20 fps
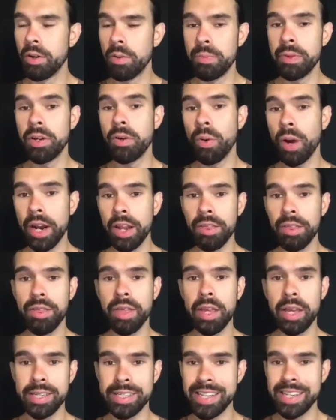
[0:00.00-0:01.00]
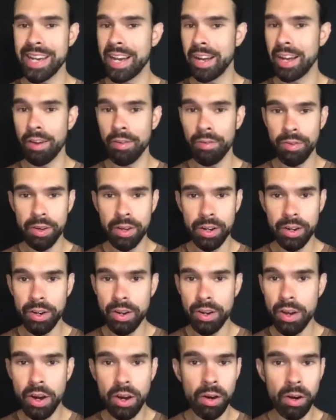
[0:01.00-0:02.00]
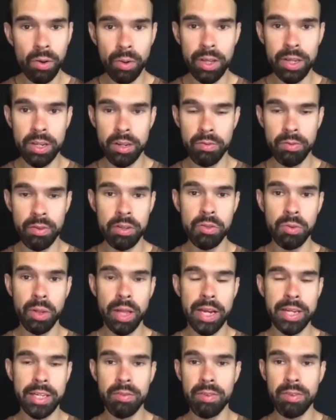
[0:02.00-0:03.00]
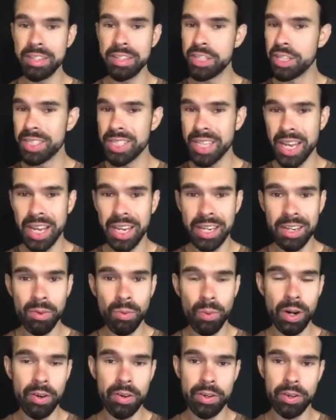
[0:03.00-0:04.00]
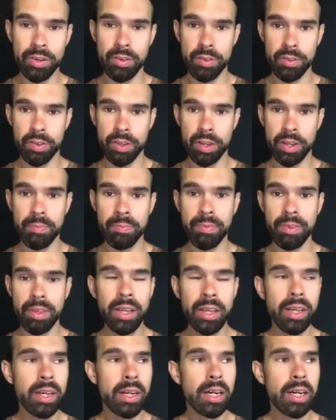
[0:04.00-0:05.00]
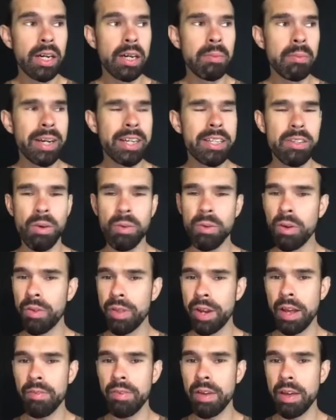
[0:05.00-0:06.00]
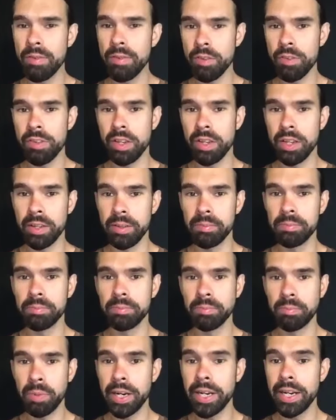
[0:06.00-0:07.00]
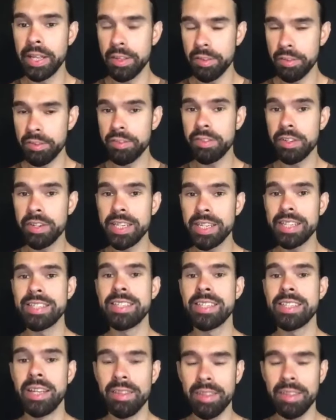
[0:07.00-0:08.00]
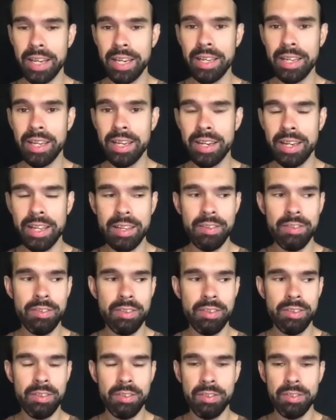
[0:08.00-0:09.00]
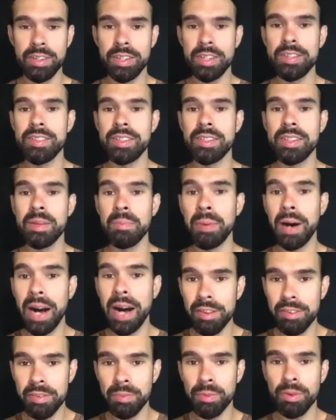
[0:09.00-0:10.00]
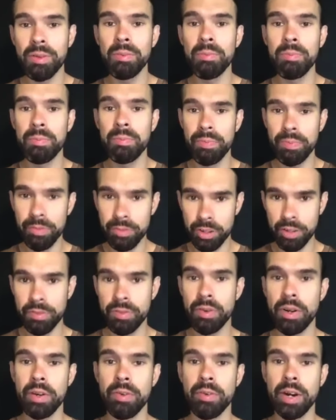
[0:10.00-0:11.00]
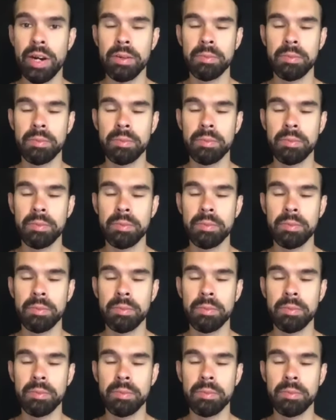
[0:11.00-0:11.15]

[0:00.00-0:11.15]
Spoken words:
quite a thing to have no individual activations anywhere in your design. I don't know that I've ever seen it, but it is statistically possible, just very rare.